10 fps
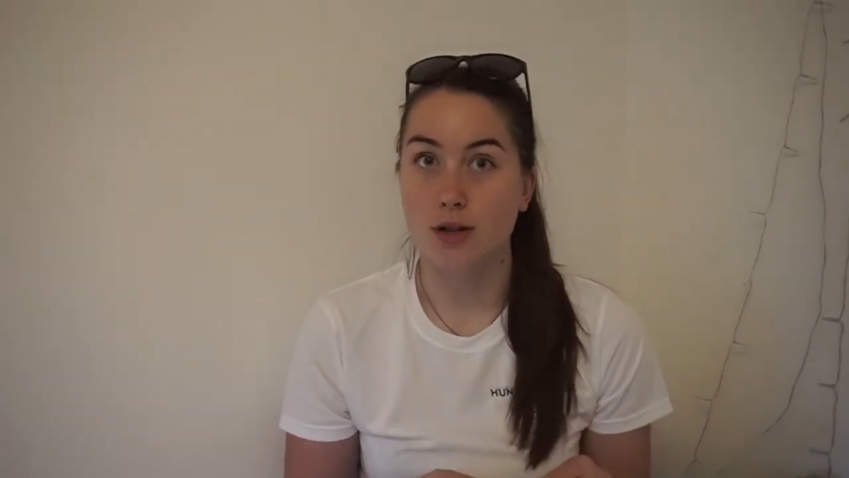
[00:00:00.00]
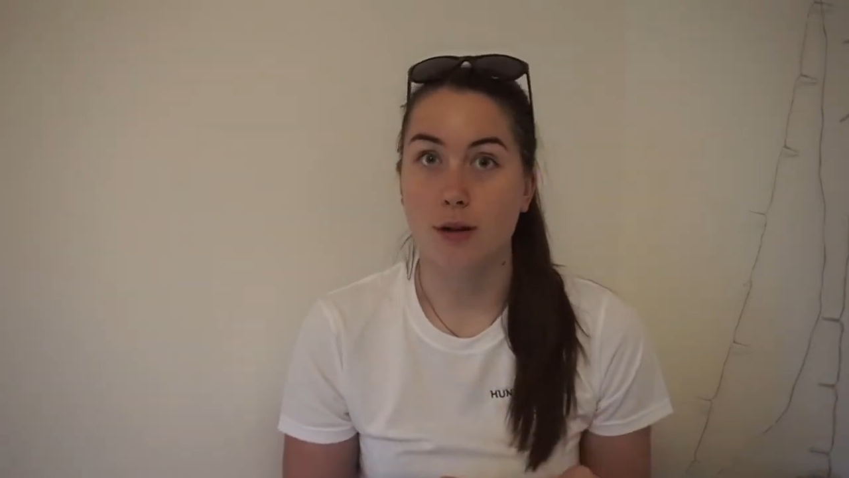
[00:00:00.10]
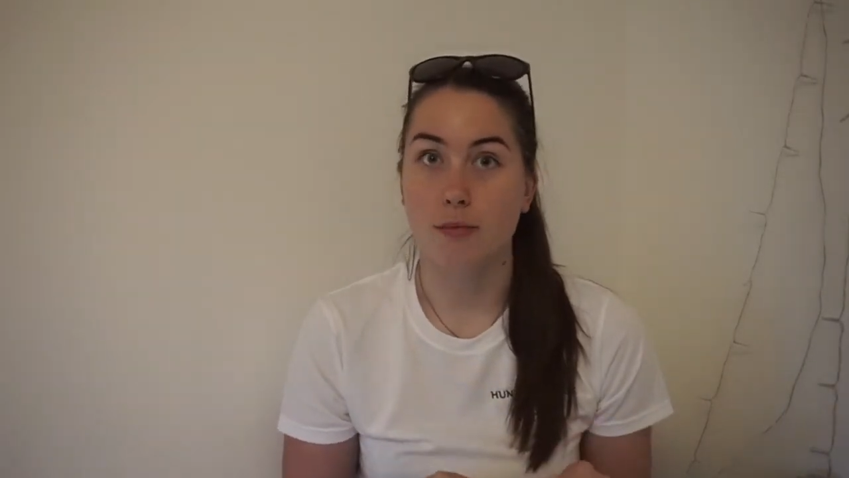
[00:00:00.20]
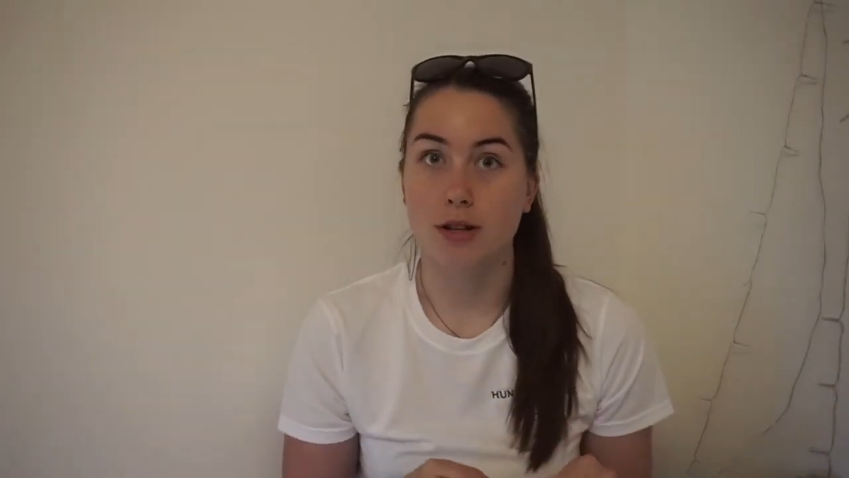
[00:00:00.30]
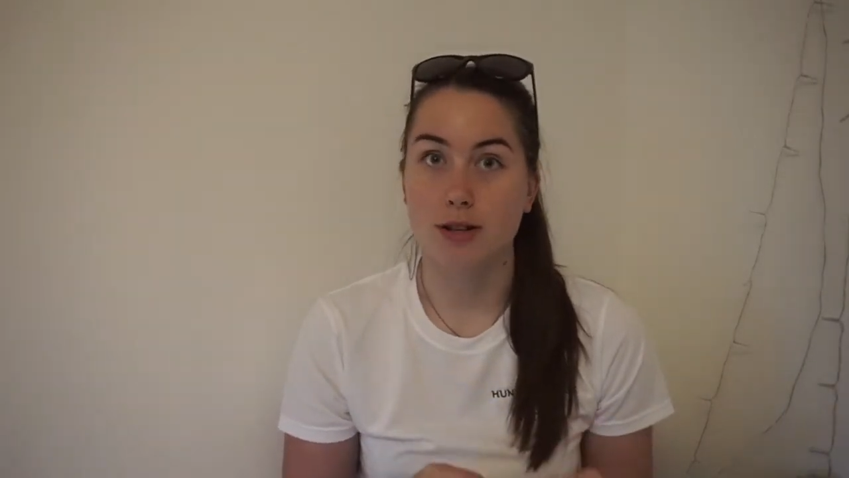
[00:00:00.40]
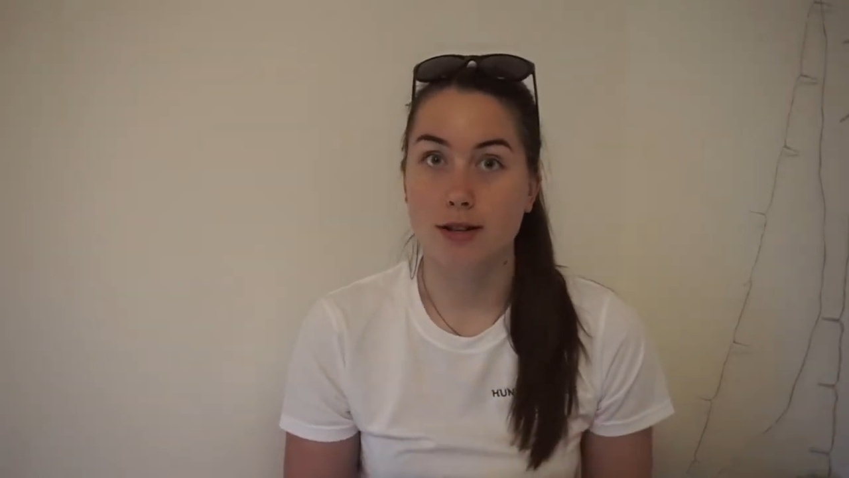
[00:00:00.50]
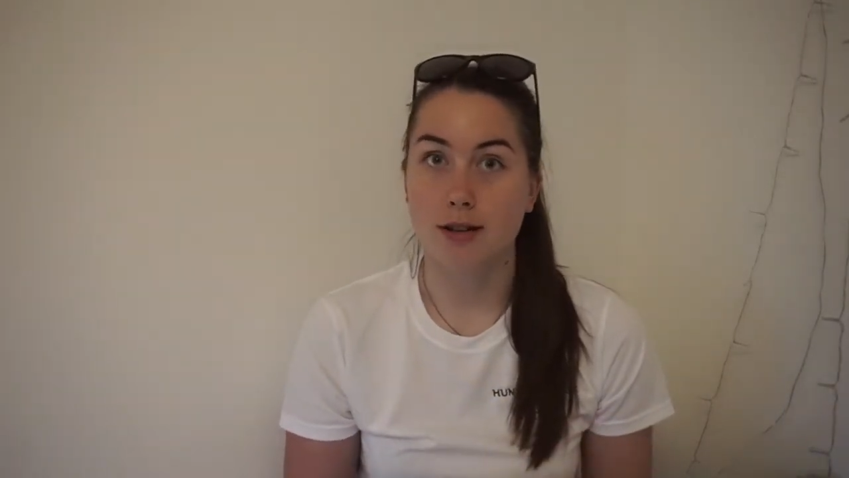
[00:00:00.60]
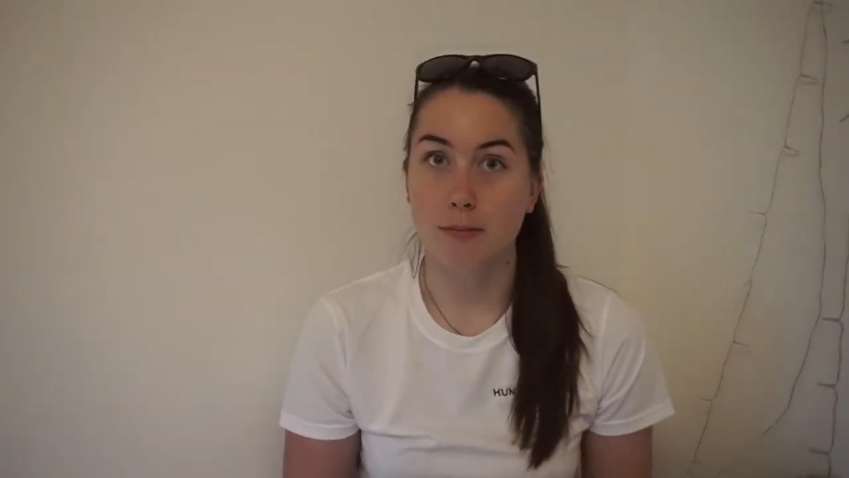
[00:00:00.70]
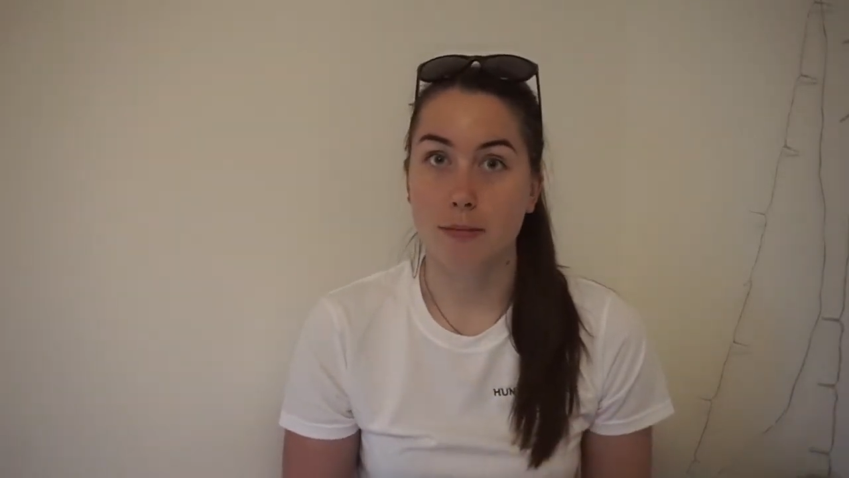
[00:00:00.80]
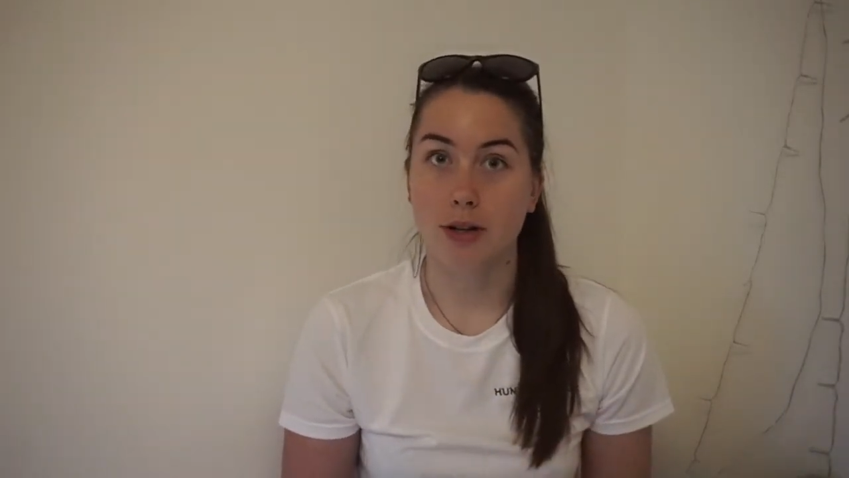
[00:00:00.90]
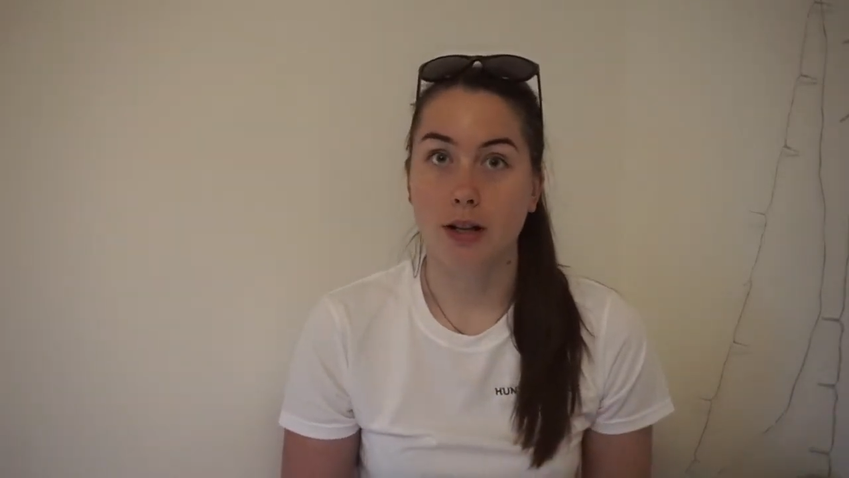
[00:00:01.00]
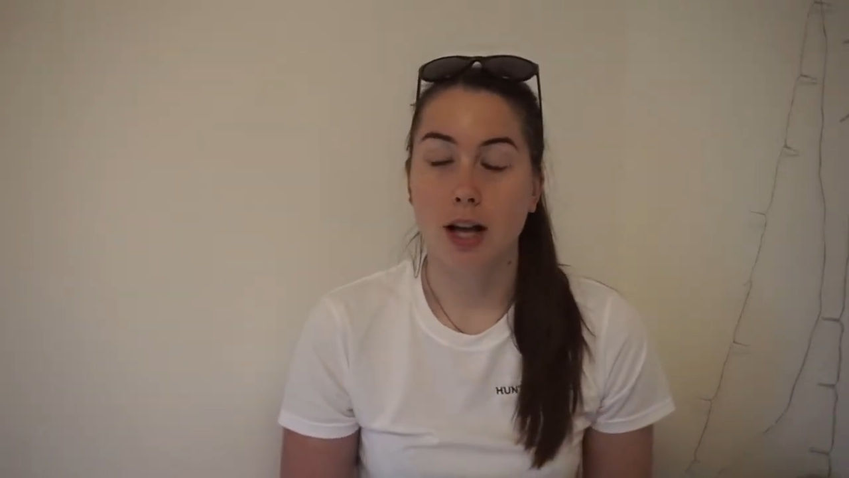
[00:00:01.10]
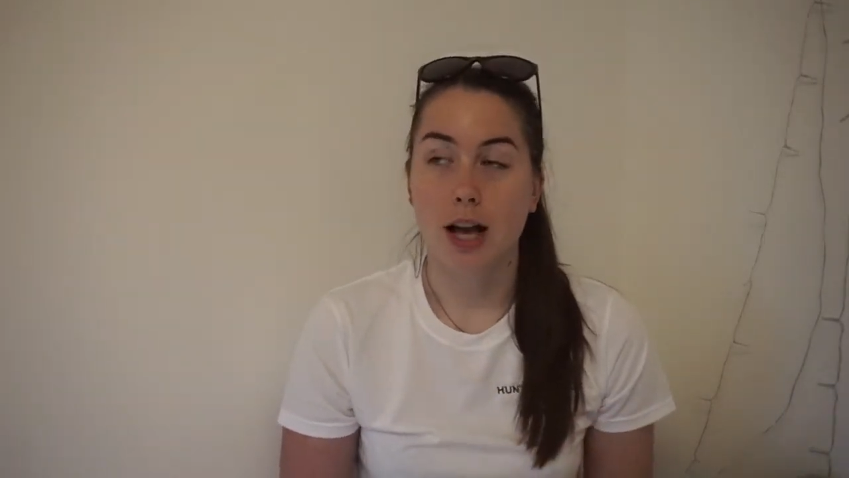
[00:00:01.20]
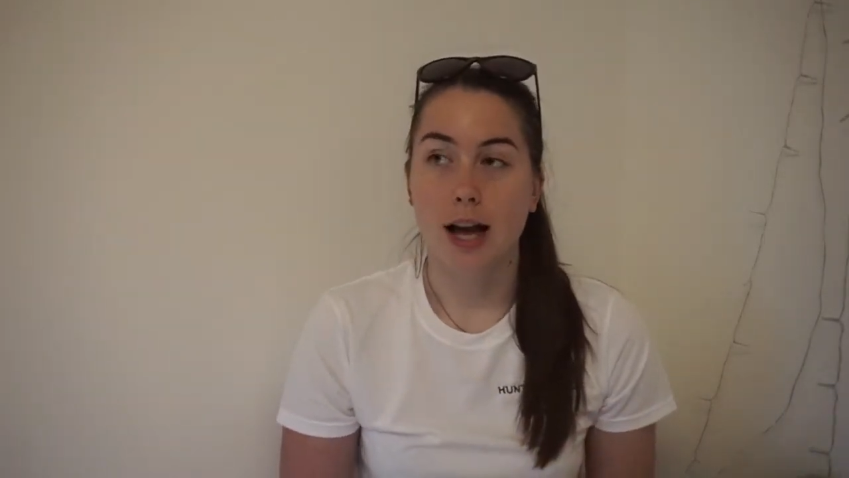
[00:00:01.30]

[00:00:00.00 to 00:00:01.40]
someone to stumble?